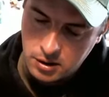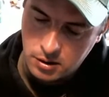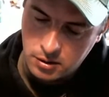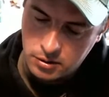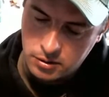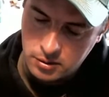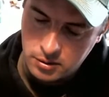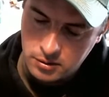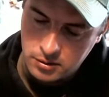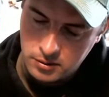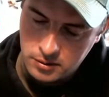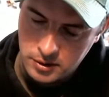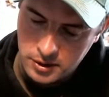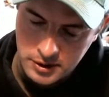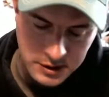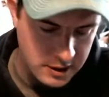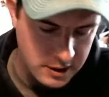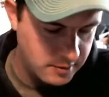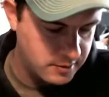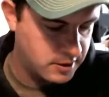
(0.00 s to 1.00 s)
go through.
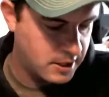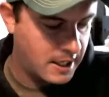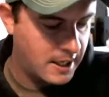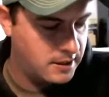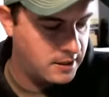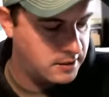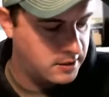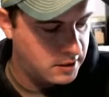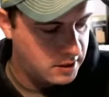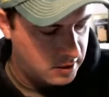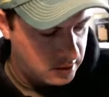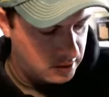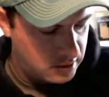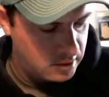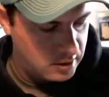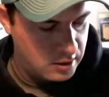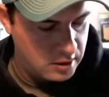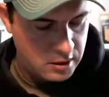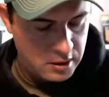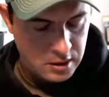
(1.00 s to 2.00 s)
His name is Isaac.
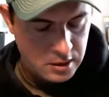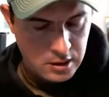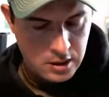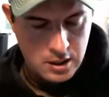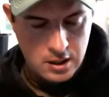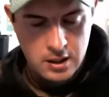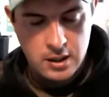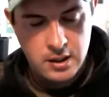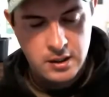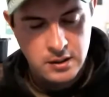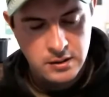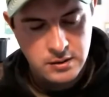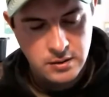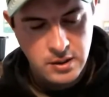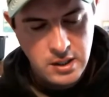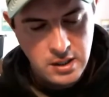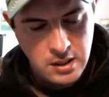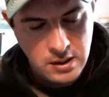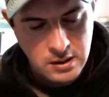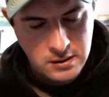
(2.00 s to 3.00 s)

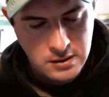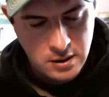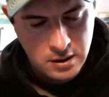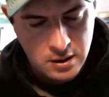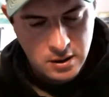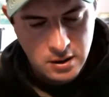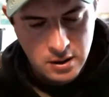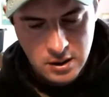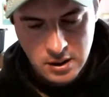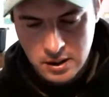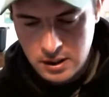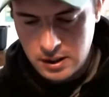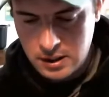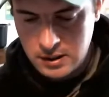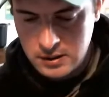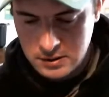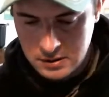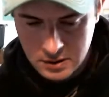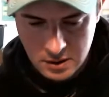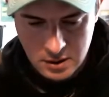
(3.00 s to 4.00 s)
So he is on
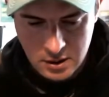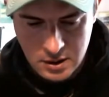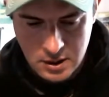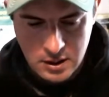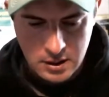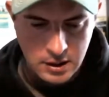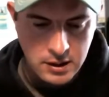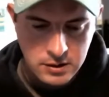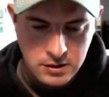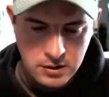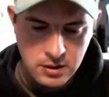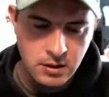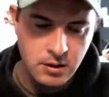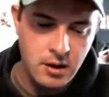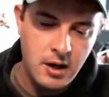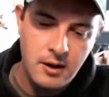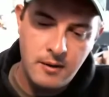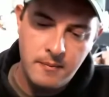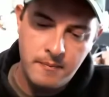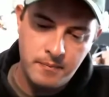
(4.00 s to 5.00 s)

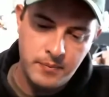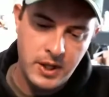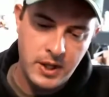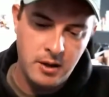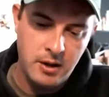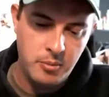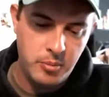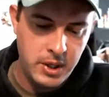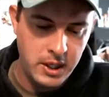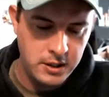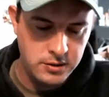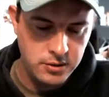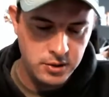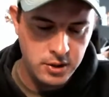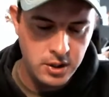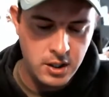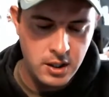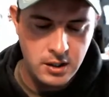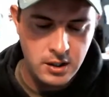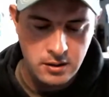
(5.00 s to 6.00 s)
Instagram and
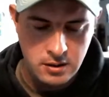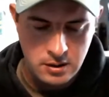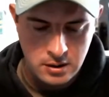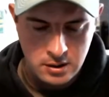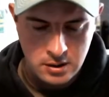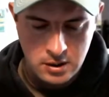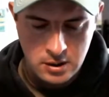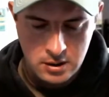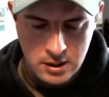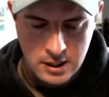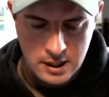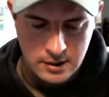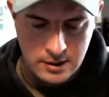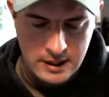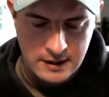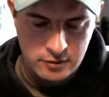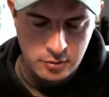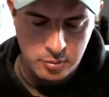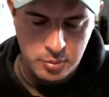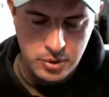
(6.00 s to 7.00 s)
Patreon.
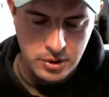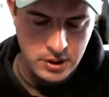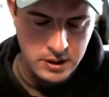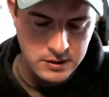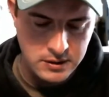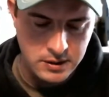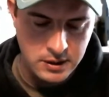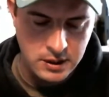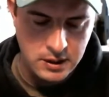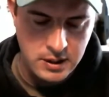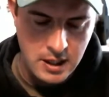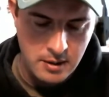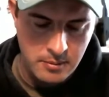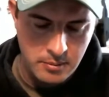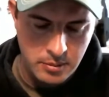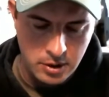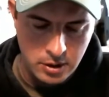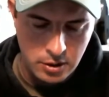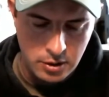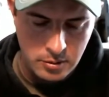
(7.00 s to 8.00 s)
I'll have to put his link
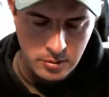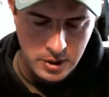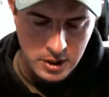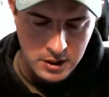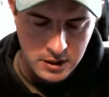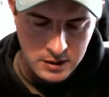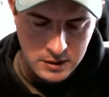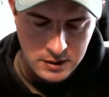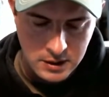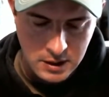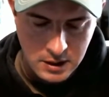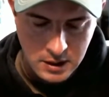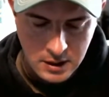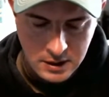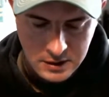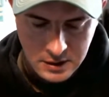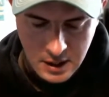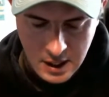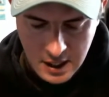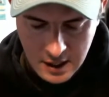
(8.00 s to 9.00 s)
down below because he
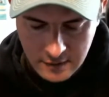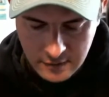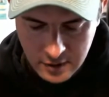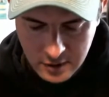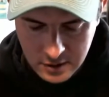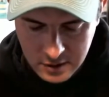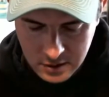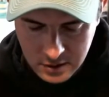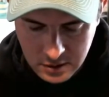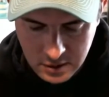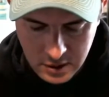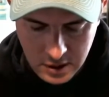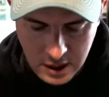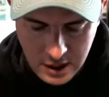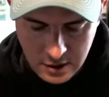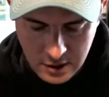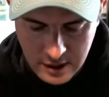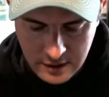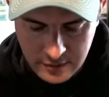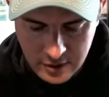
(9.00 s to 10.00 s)
doesn't have it.
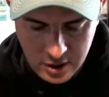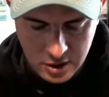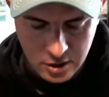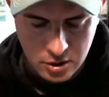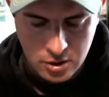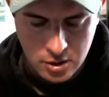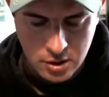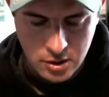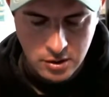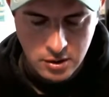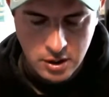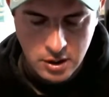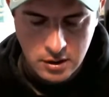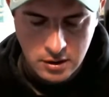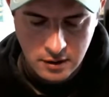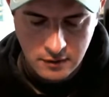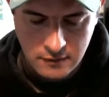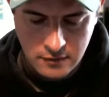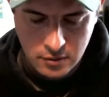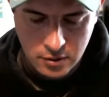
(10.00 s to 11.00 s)
I don't have like a card or
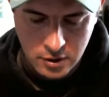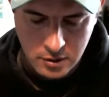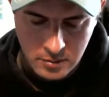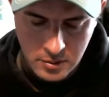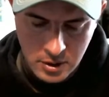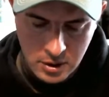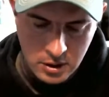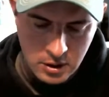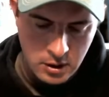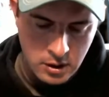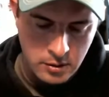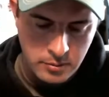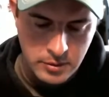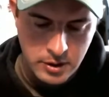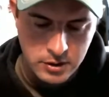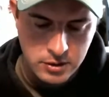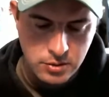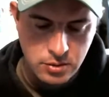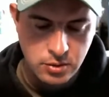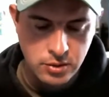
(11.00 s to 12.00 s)
anything for him.
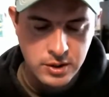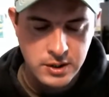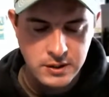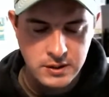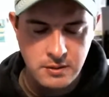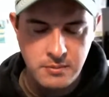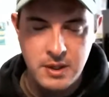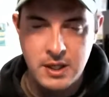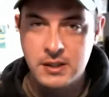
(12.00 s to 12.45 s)
But it's cool because he